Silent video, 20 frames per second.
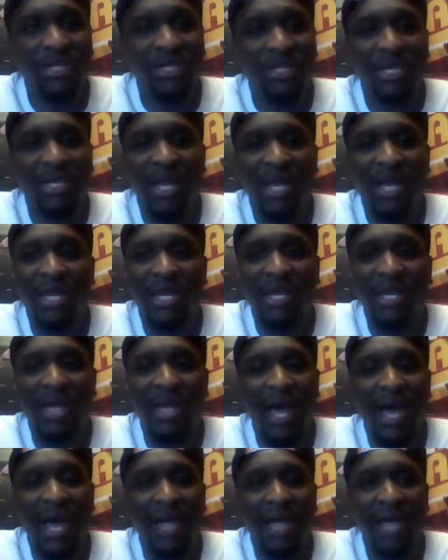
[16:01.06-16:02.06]
cannot get
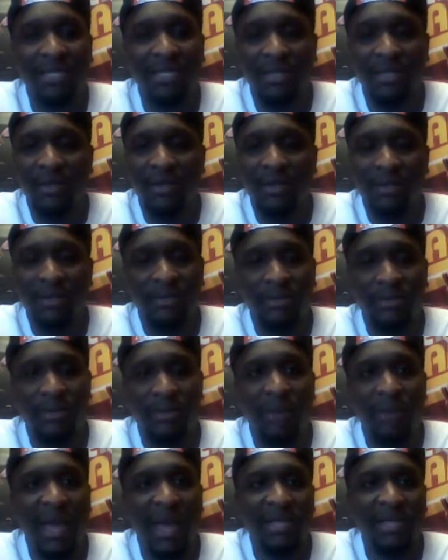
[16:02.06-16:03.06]
guys to
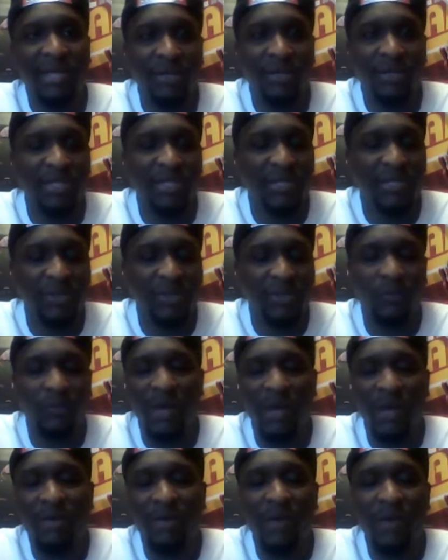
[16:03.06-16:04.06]
buy into his system
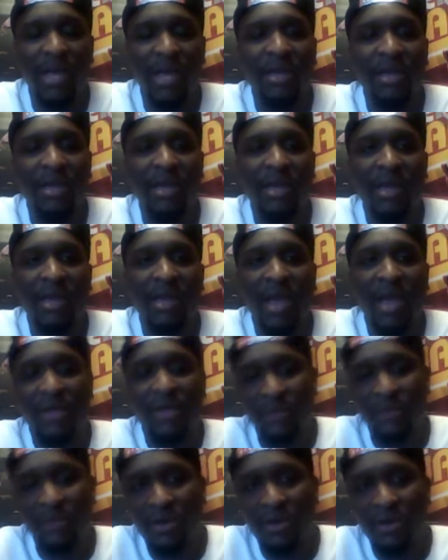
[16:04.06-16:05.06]
right away
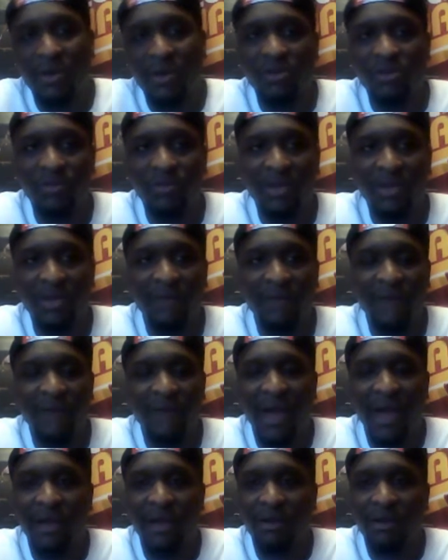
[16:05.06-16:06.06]
after another coach being
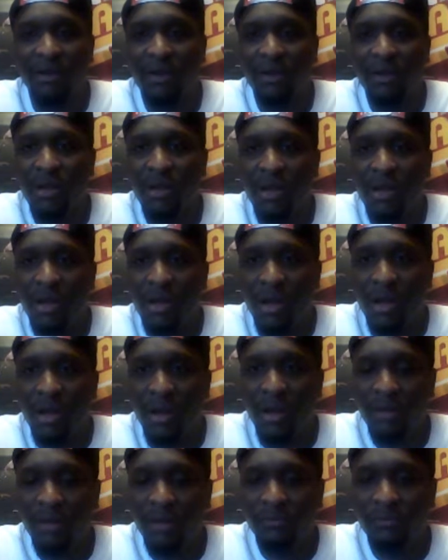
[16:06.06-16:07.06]
fired.
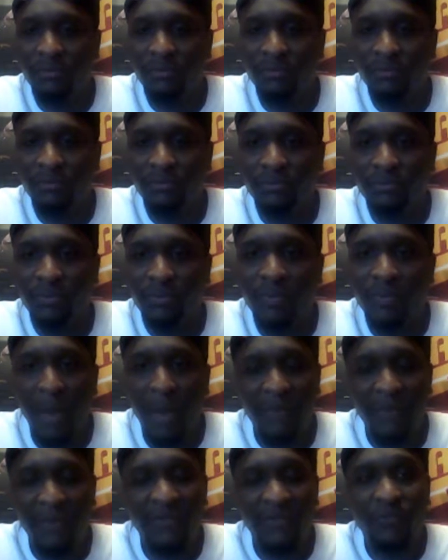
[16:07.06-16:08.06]
Um,
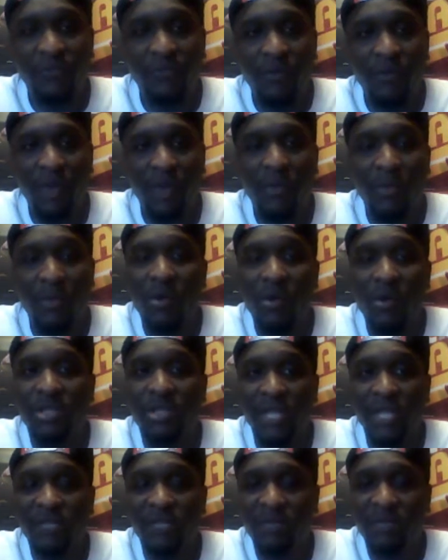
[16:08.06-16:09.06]
Popovich will make more
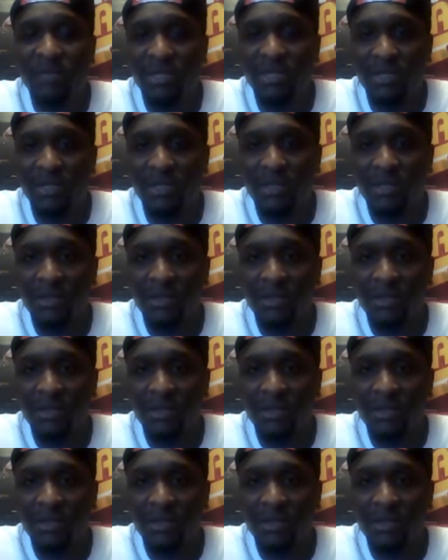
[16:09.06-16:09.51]
adjustments